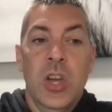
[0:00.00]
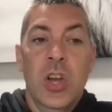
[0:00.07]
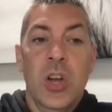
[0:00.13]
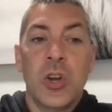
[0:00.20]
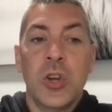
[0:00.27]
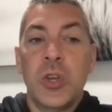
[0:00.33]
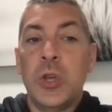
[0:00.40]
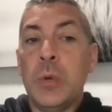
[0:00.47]

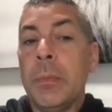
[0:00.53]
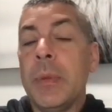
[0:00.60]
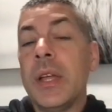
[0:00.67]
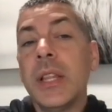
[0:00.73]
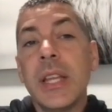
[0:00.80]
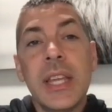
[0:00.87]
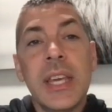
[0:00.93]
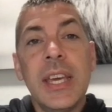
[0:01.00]
Her
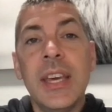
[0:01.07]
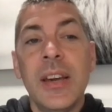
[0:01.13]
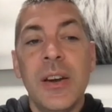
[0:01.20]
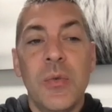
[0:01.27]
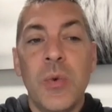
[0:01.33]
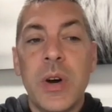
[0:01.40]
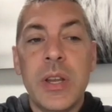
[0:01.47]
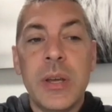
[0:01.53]
humility
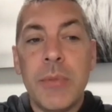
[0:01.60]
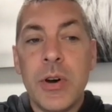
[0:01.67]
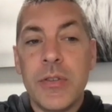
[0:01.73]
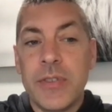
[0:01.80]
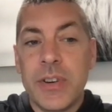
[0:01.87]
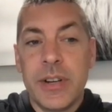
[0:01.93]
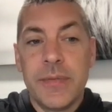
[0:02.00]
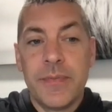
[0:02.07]
won him
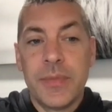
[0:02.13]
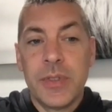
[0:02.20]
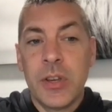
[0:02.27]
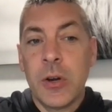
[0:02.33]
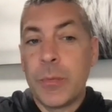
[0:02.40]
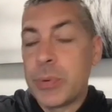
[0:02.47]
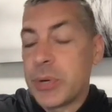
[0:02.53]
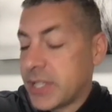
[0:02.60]
over.
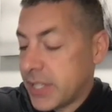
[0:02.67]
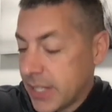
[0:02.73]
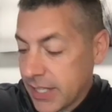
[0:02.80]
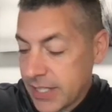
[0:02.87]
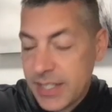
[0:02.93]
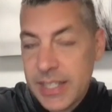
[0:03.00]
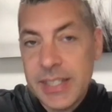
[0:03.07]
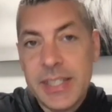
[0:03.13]
Her
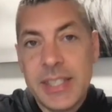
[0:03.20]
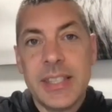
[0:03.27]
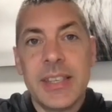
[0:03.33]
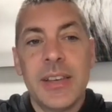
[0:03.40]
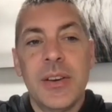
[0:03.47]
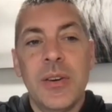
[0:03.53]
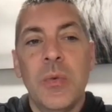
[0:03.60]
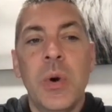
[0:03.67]
persistence
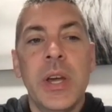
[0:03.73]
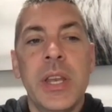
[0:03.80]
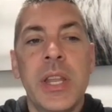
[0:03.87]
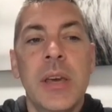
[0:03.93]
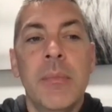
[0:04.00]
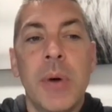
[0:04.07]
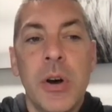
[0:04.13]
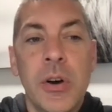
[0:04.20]
won
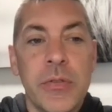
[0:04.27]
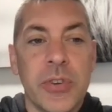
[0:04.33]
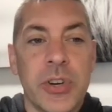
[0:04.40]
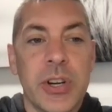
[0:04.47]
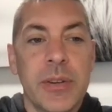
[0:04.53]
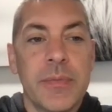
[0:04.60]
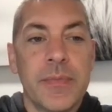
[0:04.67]
him over.